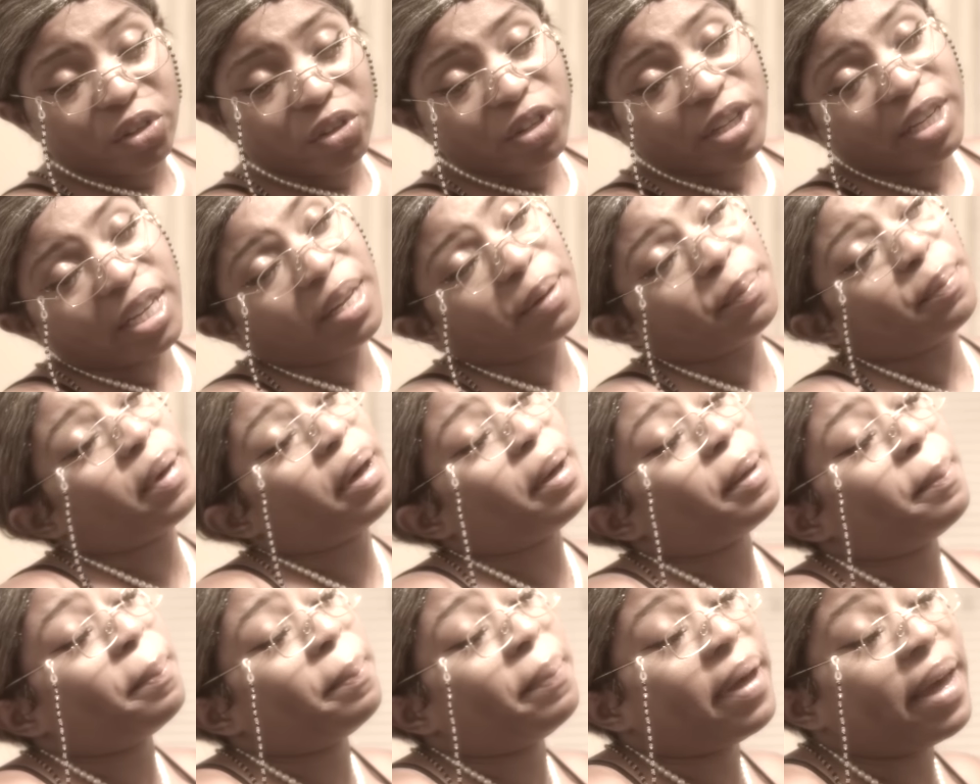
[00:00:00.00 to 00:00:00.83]
a crook in
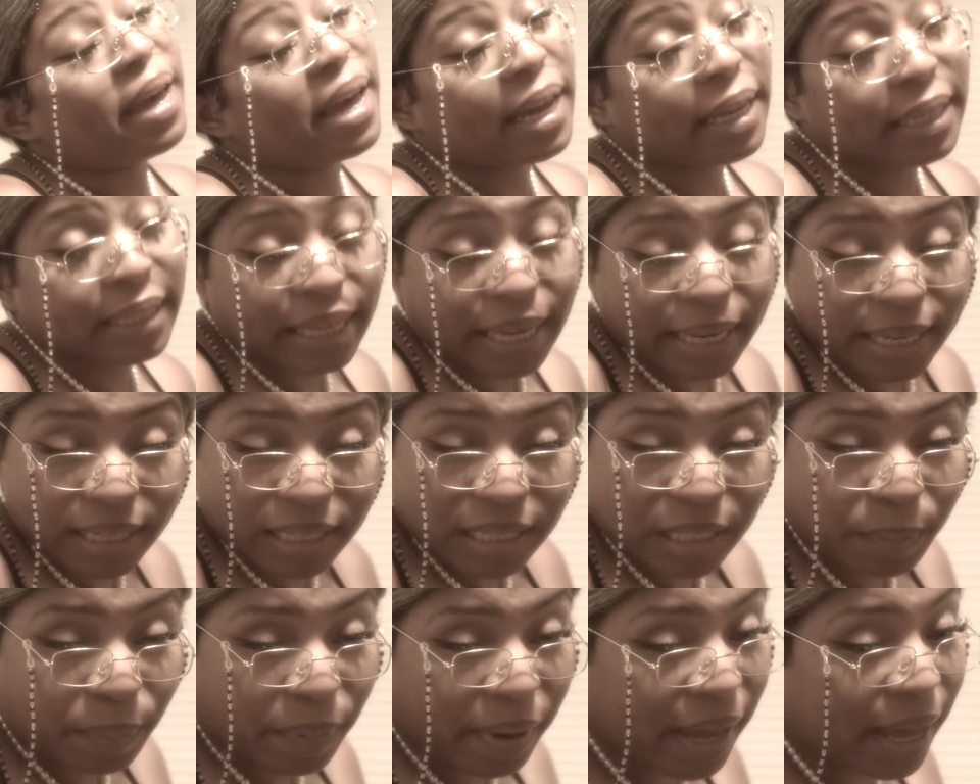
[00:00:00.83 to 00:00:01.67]
my back that
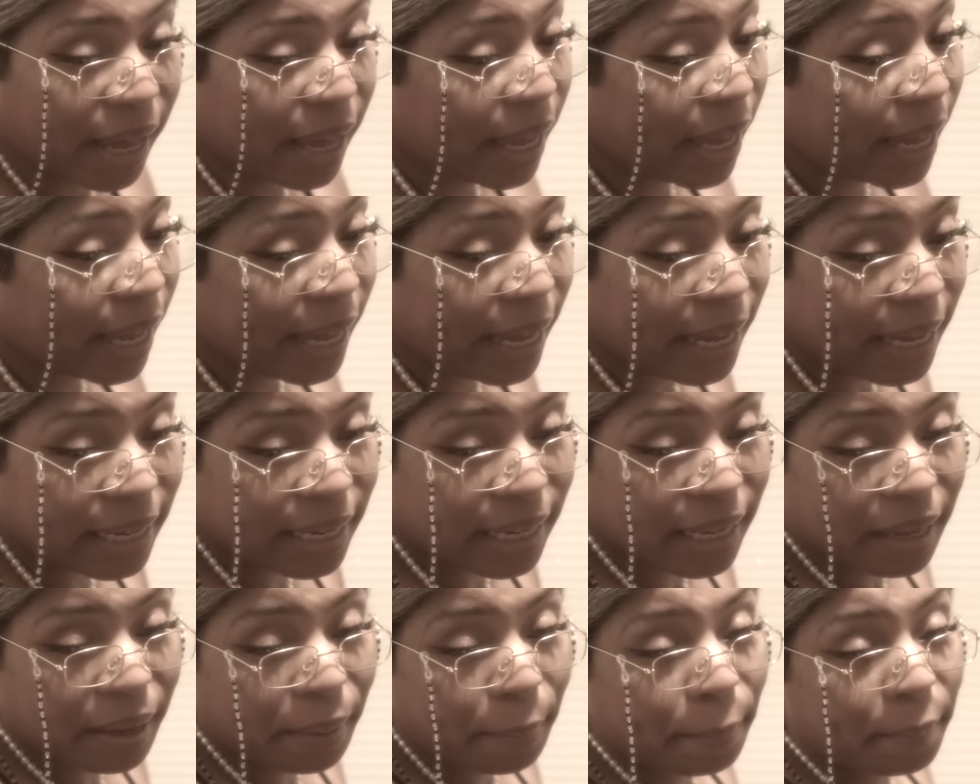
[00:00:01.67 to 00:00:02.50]
is
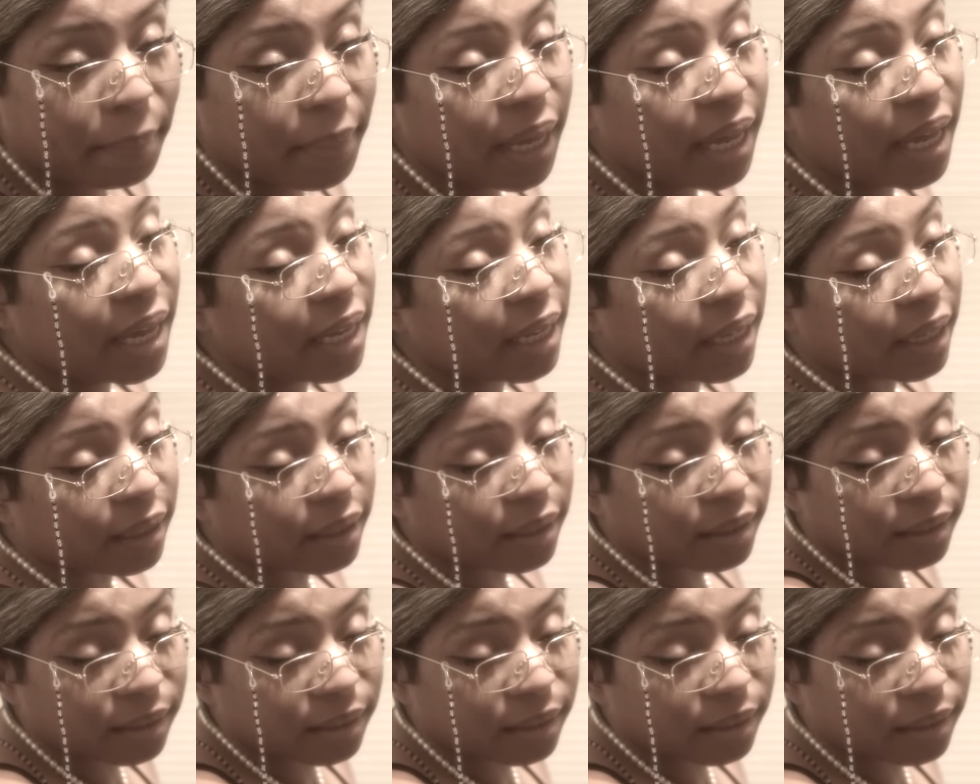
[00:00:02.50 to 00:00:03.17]
paining me.